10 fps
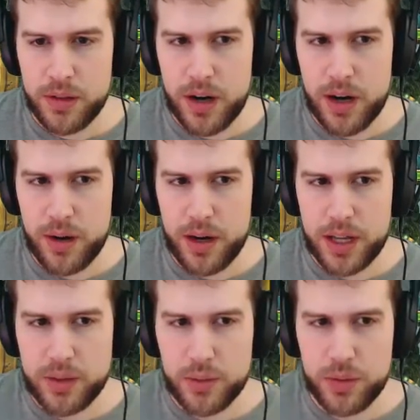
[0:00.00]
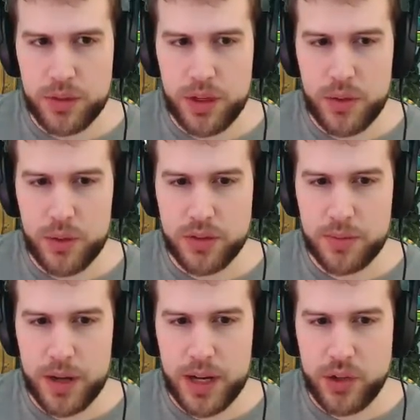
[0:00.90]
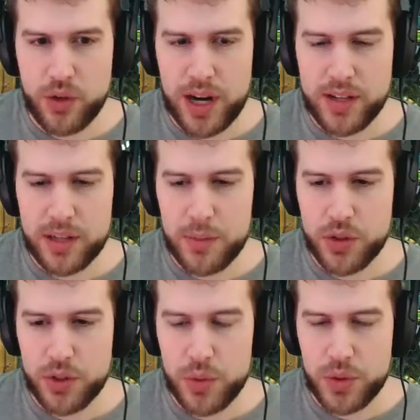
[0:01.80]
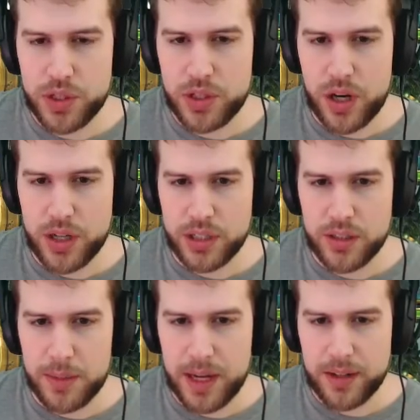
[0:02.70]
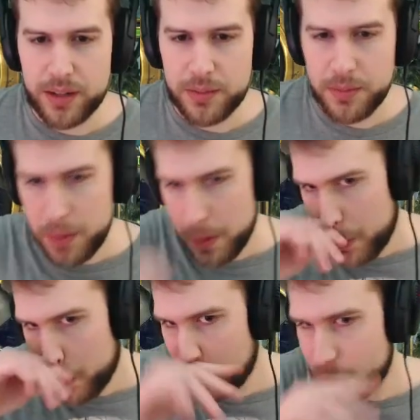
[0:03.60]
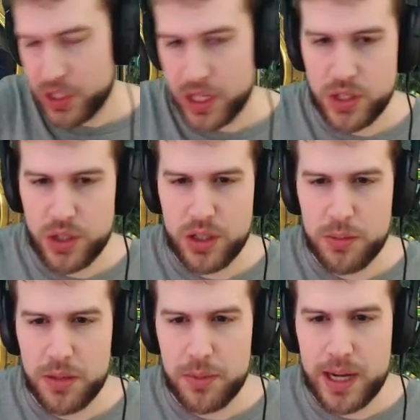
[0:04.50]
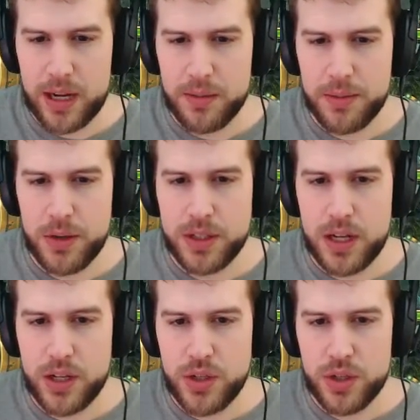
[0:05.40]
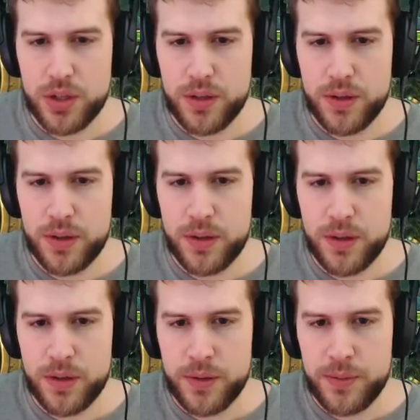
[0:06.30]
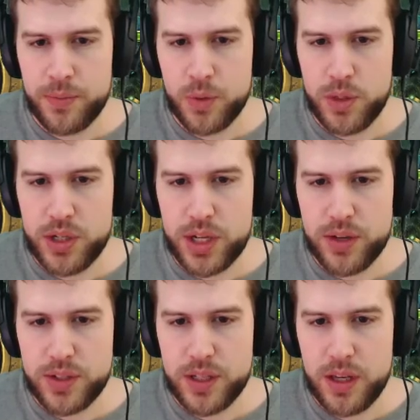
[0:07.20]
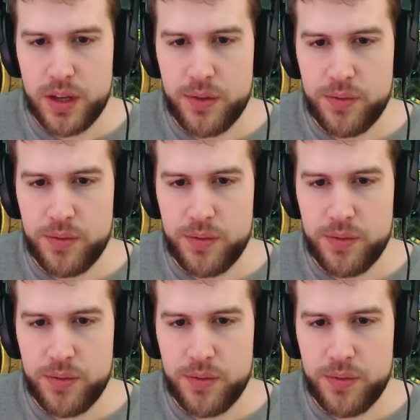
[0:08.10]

Alright, I guess what we'll do once my dryads come onto the wall is just charge into the back of them. Or just start shooting them in the back, I'm not entirely sure. We shall see.